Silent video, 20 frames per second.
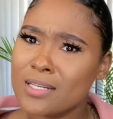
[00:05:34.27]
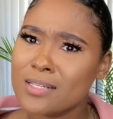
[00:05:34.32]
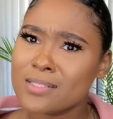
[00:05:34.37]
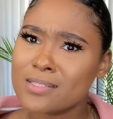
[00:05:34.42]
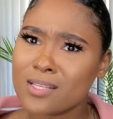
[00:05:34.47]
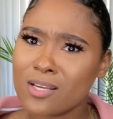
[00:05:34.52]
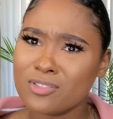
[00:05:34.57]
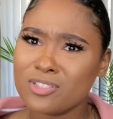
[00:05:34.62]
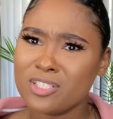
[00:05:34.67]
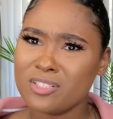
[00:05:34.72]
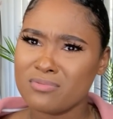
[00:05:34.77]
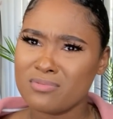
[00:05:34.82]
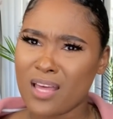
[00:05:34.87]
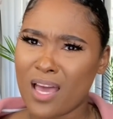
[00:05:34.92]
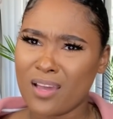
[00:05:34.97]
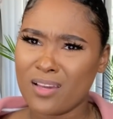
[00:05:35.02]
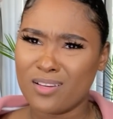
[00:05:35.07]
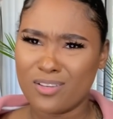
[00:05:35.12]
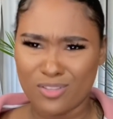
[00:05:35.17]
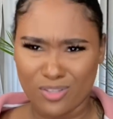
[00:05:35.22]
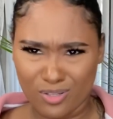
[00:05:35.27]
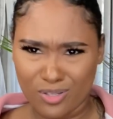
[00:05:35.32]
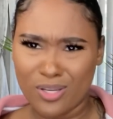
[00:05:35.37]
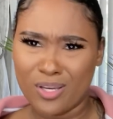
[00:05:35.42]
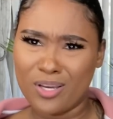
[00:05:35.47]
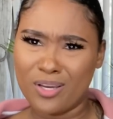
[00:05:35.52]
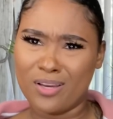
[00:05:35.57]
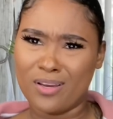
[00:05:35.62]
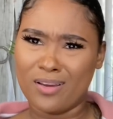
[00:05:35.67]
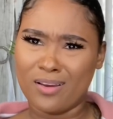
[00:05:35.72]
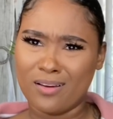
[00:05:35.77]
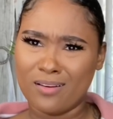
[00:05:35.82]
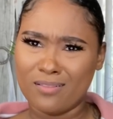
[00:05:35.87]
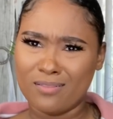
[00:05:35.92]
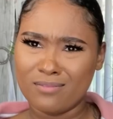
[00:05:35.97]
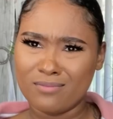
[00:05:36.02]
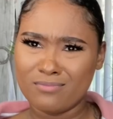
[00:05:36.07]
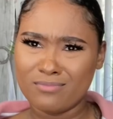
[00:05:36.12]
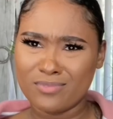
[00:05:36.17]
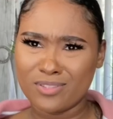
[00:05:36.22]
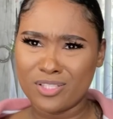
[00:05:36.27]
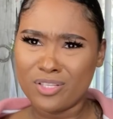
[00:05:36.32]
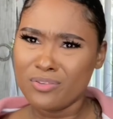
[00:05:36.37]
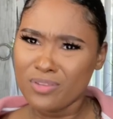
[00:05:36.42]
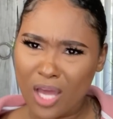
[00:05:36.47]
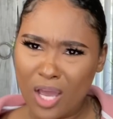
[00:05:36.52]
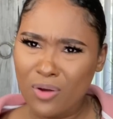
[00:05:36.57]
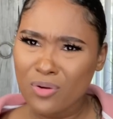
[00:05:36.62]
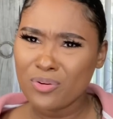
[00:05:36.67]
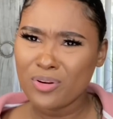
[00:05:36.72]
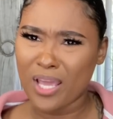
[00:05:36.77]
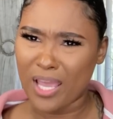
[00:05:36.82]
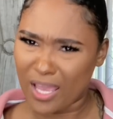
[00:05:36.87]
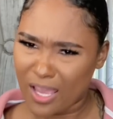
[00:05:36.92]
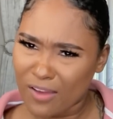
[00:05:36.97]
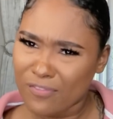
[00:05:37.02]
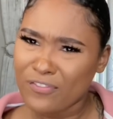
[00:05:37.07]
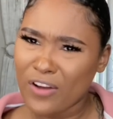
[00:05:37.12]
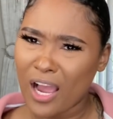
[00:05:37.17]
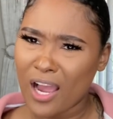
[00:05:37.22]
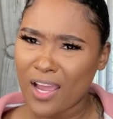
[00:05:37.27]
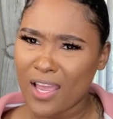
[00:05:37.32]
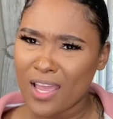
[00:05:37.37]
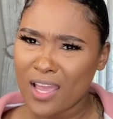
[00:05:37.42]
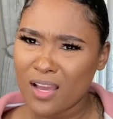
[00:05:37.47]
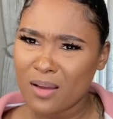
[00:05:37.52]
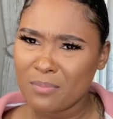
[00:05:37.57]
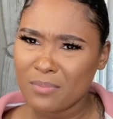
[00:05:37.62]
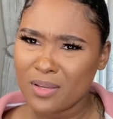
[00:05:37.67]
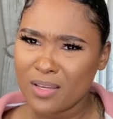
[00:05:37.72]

So she was like, "You know who the F I am?